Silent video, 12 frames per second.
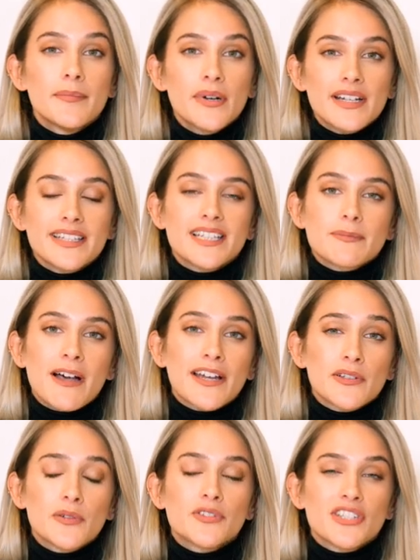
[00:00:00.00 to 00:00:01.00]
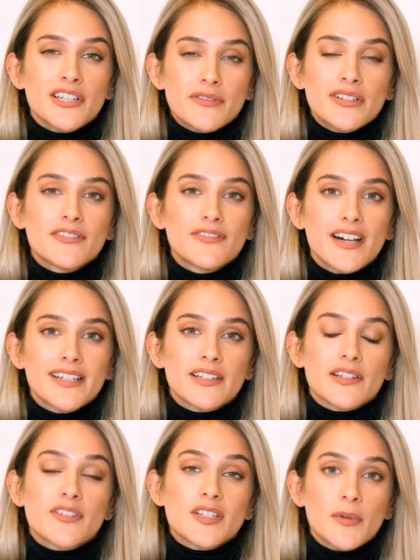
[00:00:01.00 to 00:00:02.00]
But in this panel you'll generally find that
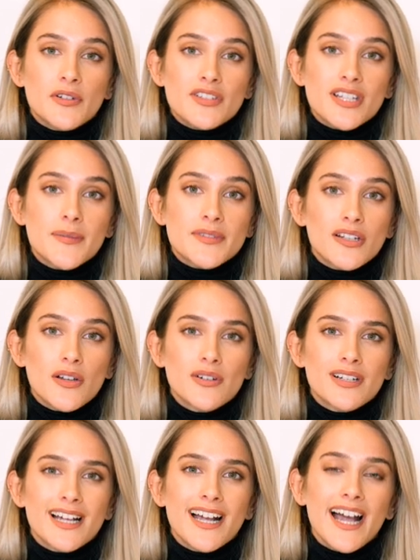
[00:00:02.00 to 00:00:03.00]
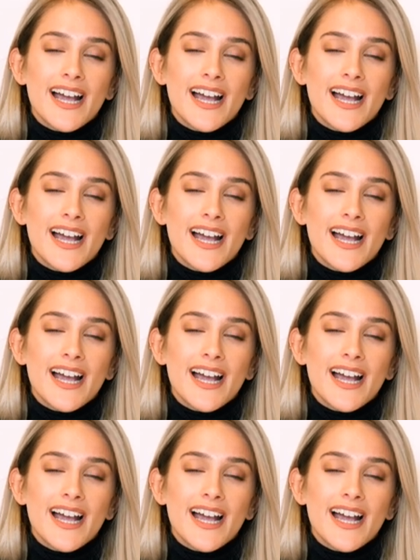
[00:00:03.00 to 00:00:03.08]
the response times are longer